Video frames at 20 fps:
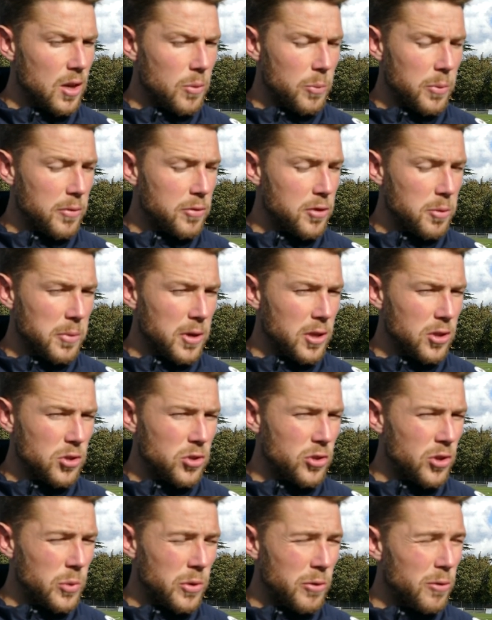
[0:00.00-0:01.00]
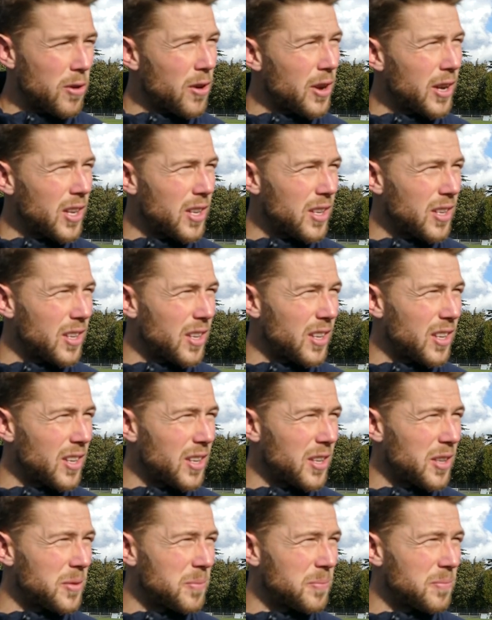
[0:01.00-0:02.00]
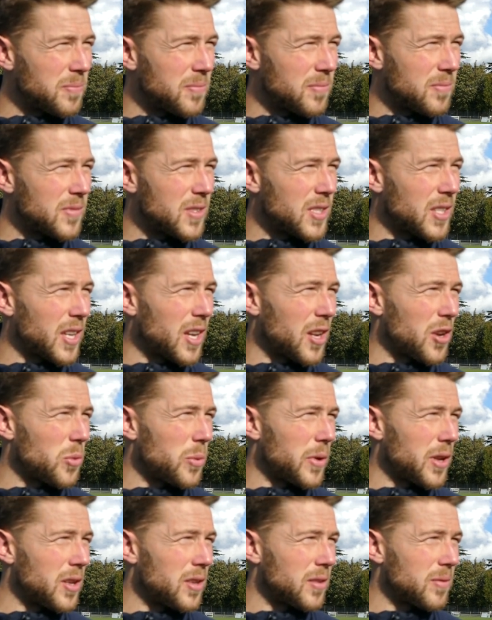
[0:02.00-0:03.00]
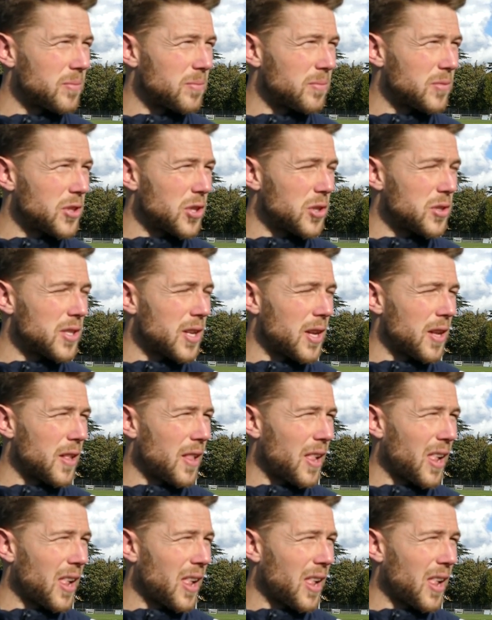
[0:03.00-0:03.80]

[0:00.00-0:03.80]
we have to make sure we're right to get the win Tuesday.